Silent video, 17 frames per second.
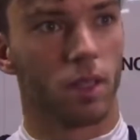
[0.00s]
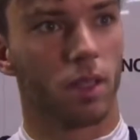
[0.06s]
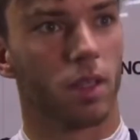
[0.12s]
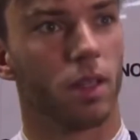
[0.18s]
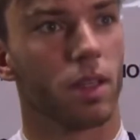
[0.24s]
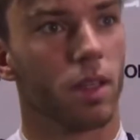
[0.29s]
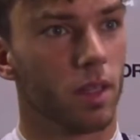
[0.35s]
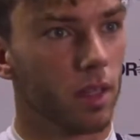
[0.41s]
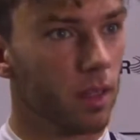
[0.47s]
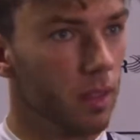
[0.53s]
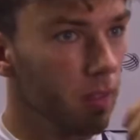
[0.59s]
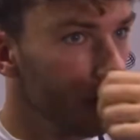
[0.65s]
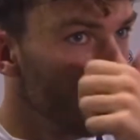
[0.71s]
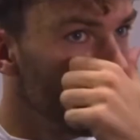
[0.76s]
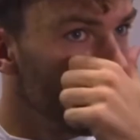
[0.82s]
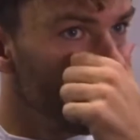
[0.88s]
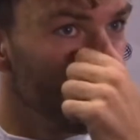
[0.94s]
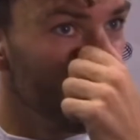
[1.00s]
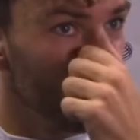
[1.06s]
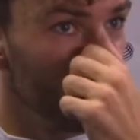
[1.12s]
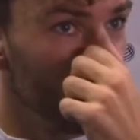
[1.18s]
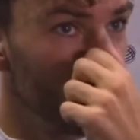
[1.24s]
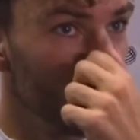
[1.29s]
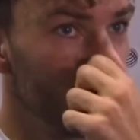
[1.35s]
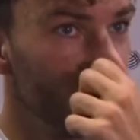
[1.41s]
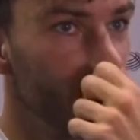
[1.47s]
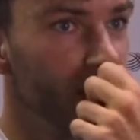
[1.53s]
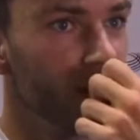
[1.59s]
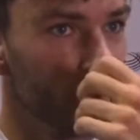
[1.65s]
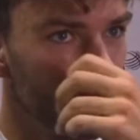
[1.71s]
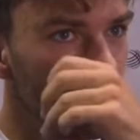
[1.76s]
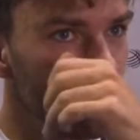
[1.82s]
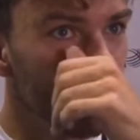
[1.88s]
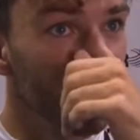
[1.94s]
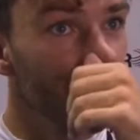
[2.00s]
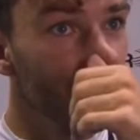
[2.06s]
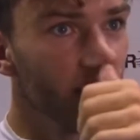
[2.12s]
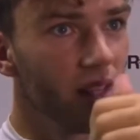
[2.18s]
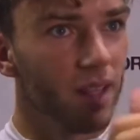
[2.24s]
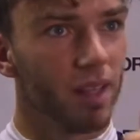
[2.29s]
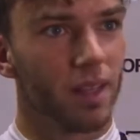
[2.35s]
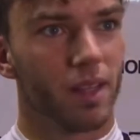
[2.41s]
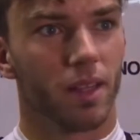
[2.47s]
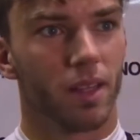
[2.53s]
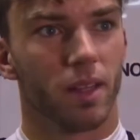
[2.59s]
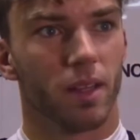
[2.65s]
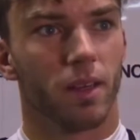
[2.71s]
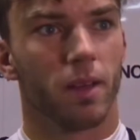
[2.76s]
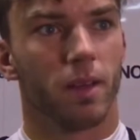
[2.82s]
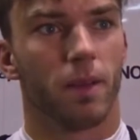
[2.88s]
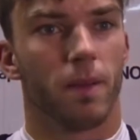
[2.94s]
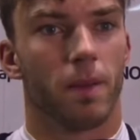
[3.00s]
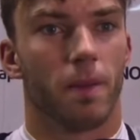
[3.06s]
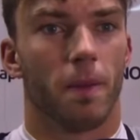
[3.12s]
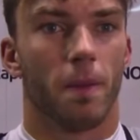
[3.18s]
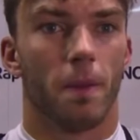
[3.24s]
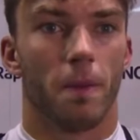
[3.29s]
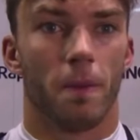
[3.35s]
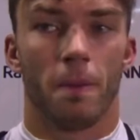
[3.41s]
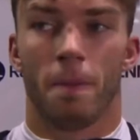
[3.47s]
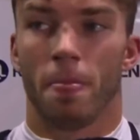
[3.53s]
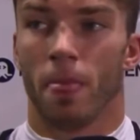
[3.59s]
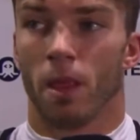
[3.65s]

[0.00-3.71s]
as, as a driver, you enjoy this track. Are you looking forward to the race here?